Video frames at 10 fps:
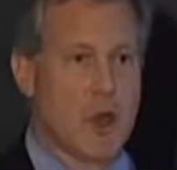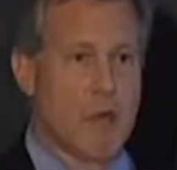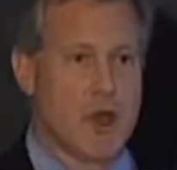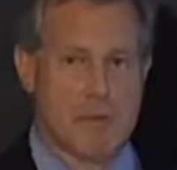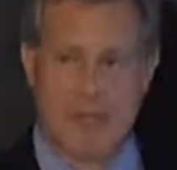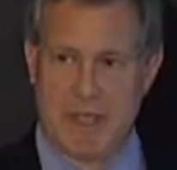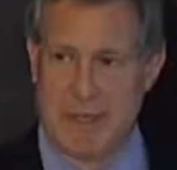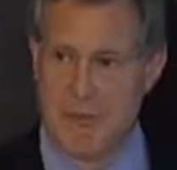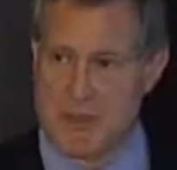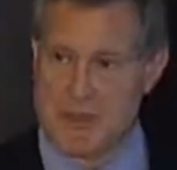don't want to
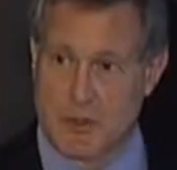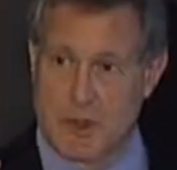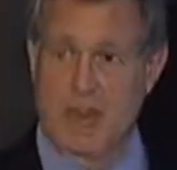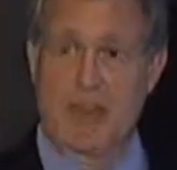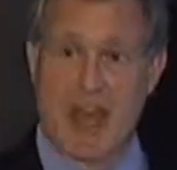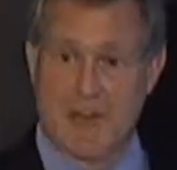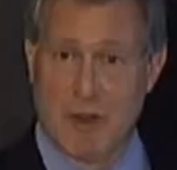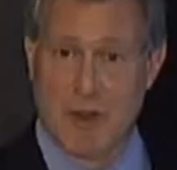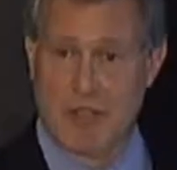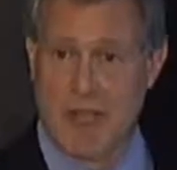be, because you're going to die of
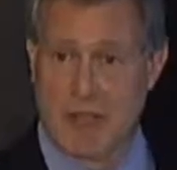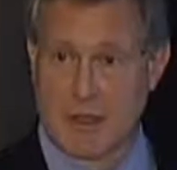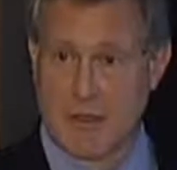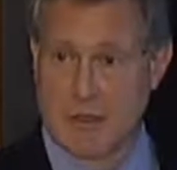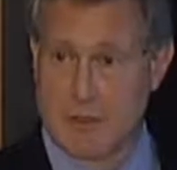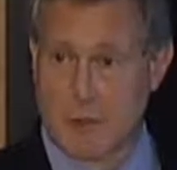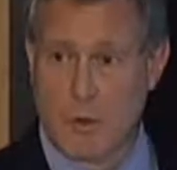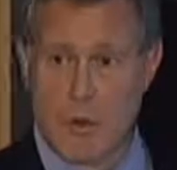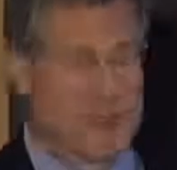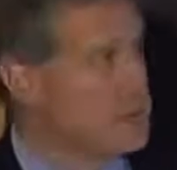a heart attack. No
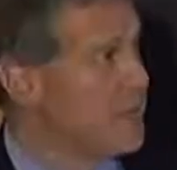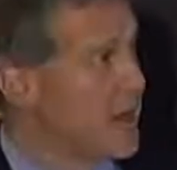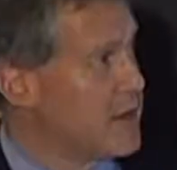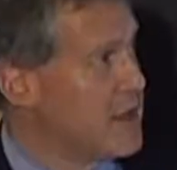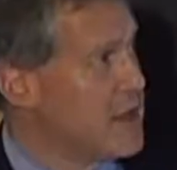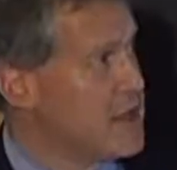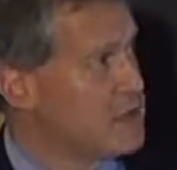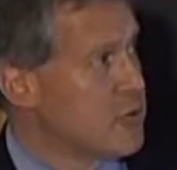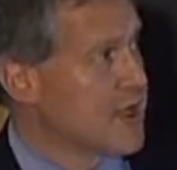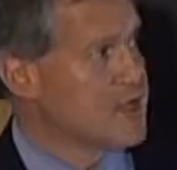question about it.
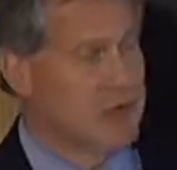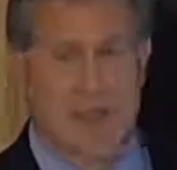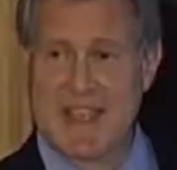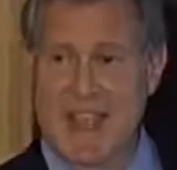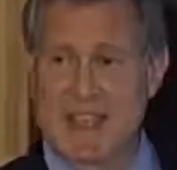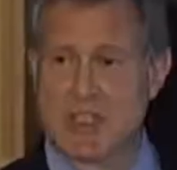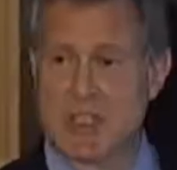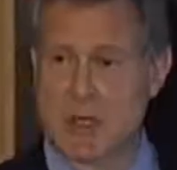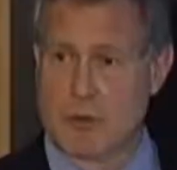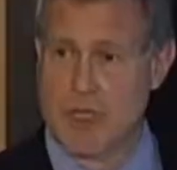Triglyceride to
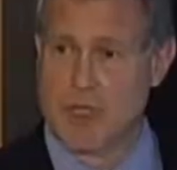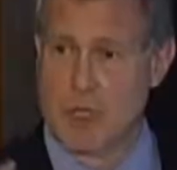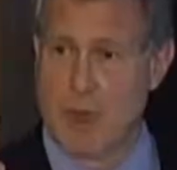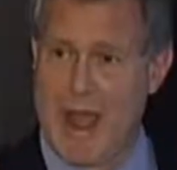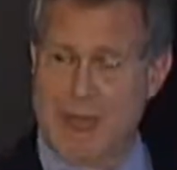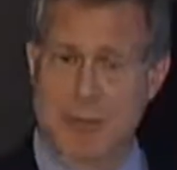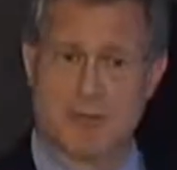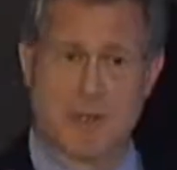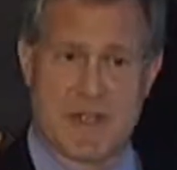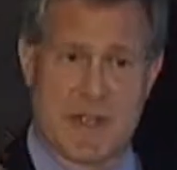HDL ratio actually
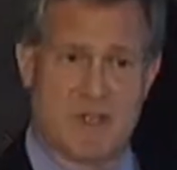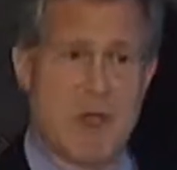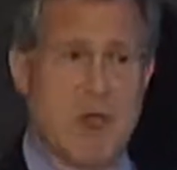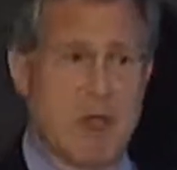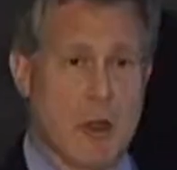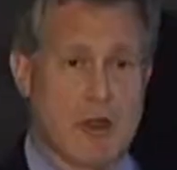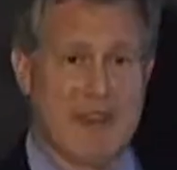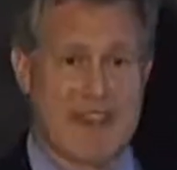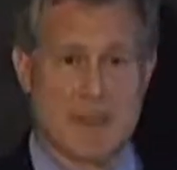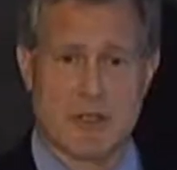predicts
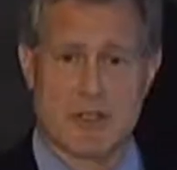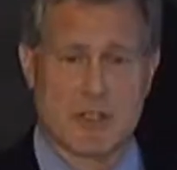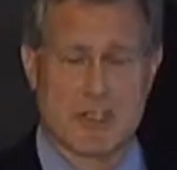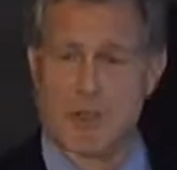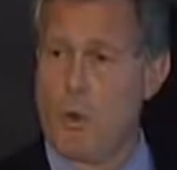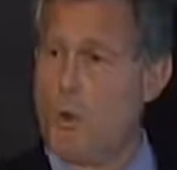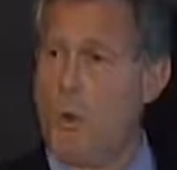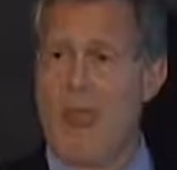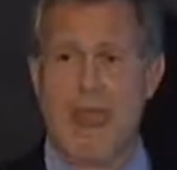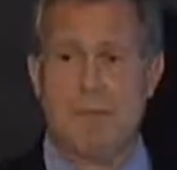cardiovascular disease
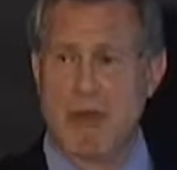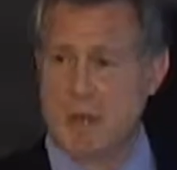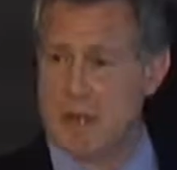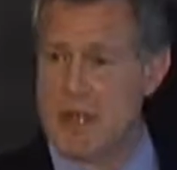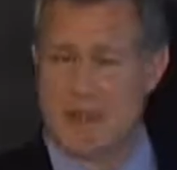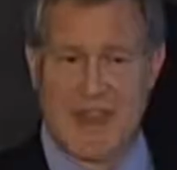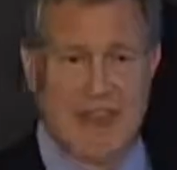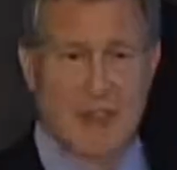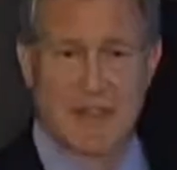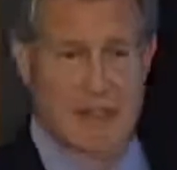way better than
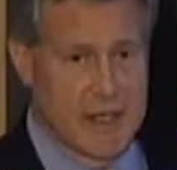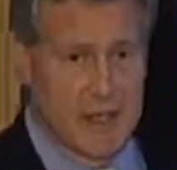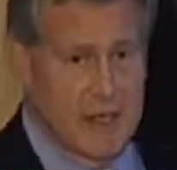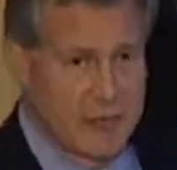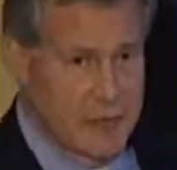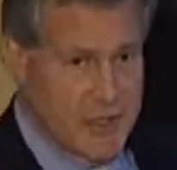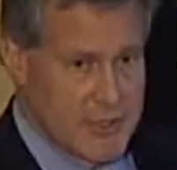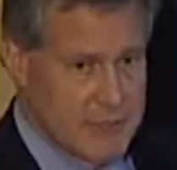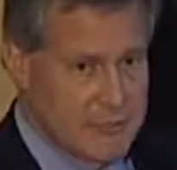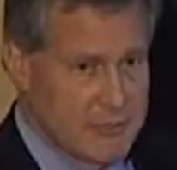LDL ever
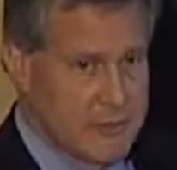did.